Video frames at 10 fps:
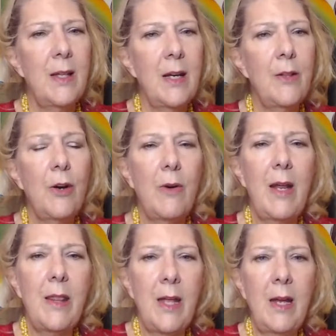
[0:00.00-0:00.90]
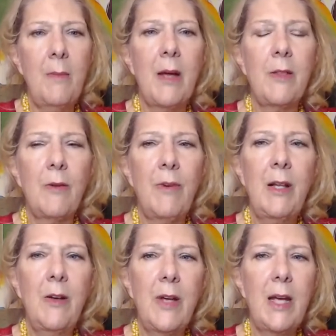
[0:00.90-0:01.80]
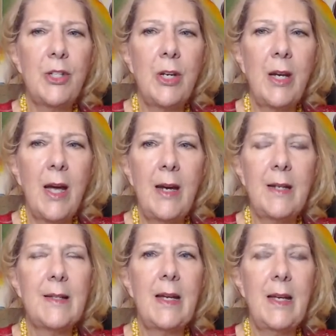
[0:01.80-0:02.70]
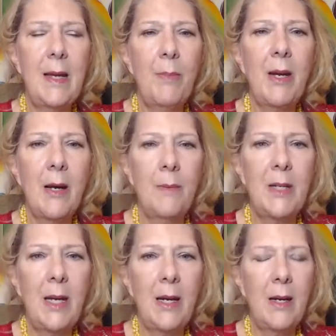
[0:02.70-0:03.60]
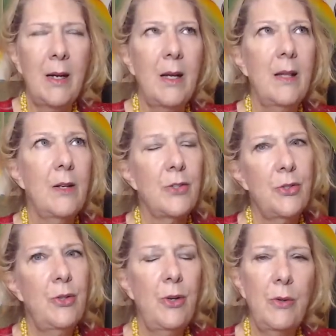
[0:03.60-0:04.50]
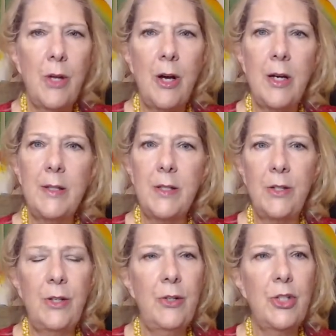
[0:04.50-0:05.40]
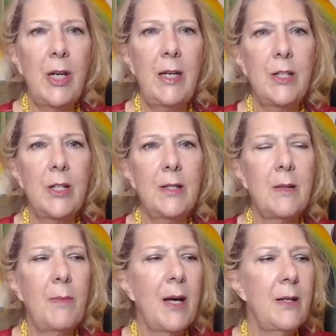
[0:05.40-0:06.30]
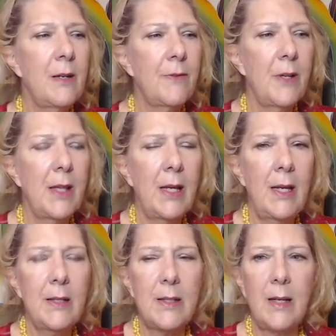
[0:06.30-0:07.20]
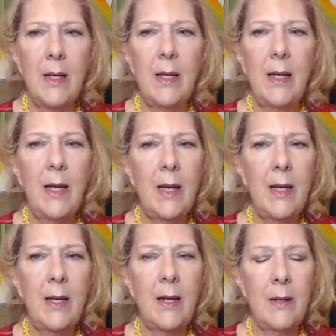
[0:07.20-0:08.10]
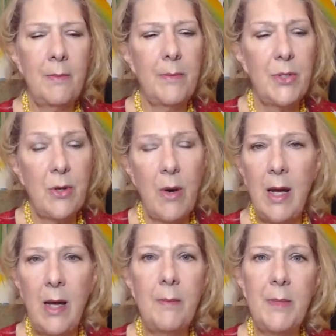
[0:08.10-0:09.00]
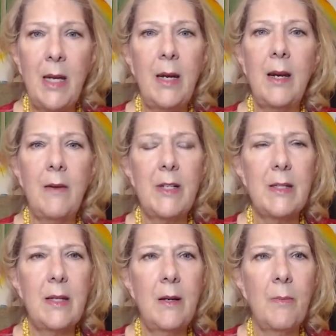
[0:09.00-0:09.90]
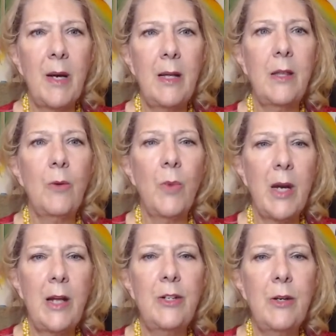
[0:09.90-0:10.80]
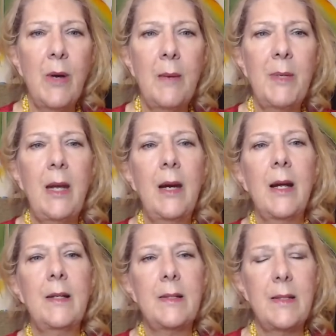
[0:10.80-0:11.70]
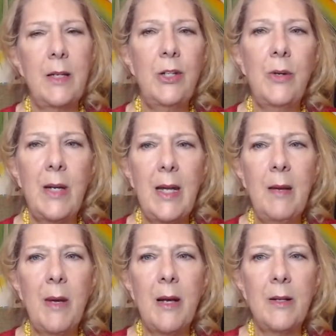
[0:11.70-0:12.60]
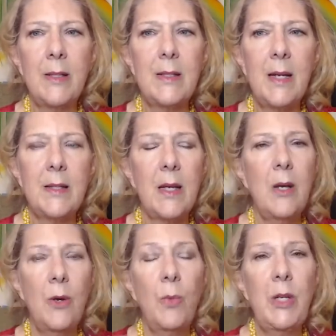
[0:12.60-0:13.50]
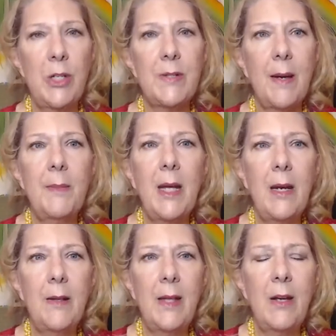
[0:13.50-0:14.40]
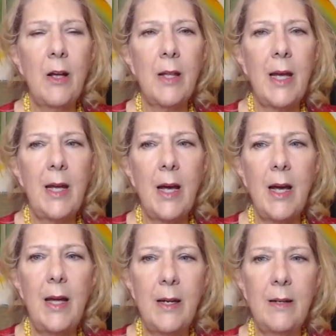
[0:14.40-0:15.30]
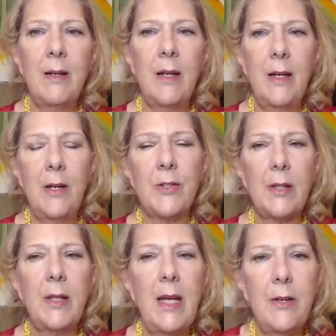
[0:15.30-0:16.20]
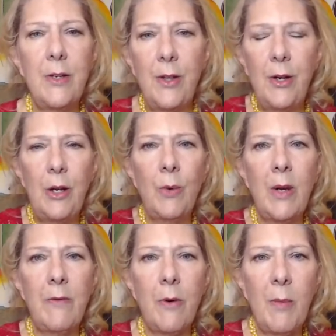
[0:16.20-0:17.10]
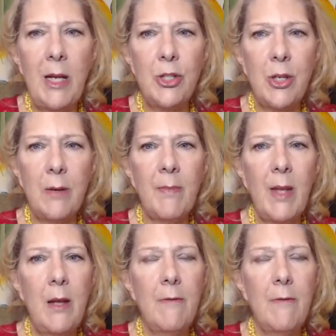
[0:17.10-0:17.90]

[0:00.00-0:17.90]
The other great thing about the relocation guide is I keep it updated. There's new laws and new changes about different things. And so I update it every single month. And when I do update it, I send you an email that says, we just updated the online guide and here's a link to the new information.